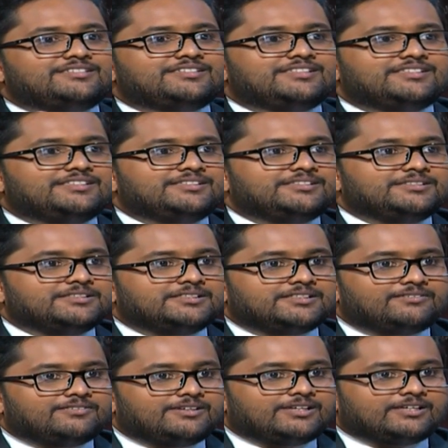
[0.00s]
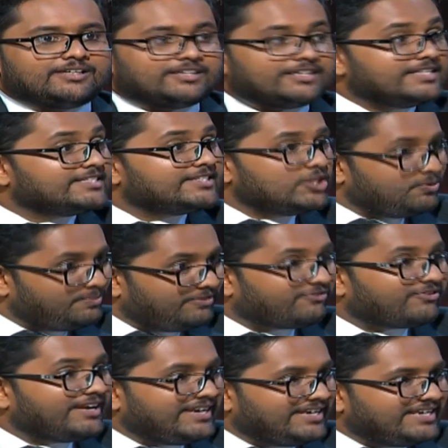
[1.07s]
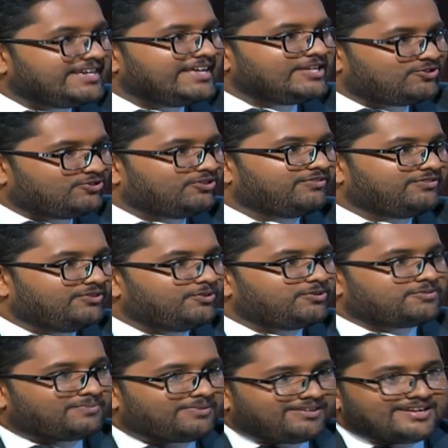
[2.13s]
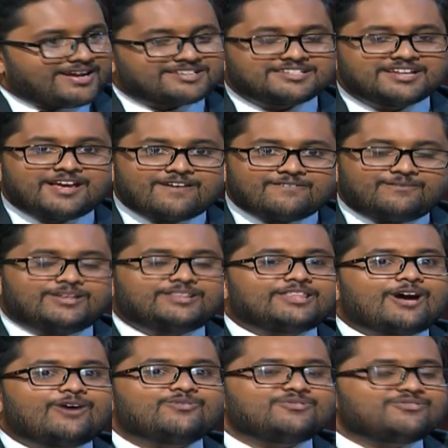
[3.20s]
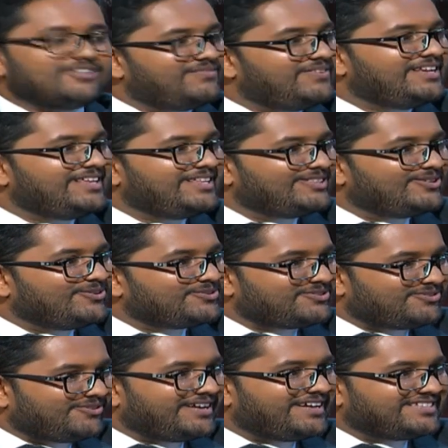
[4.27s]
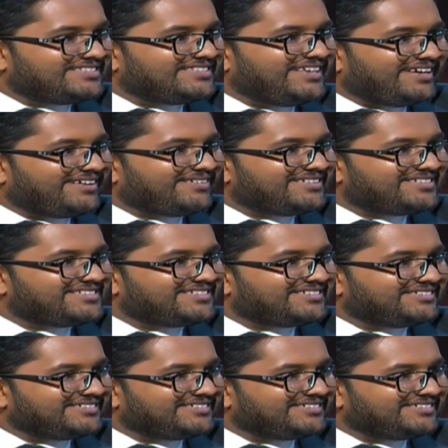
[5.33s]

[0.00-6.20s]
the consumer friendly nature of those products without revealing those trade secrets.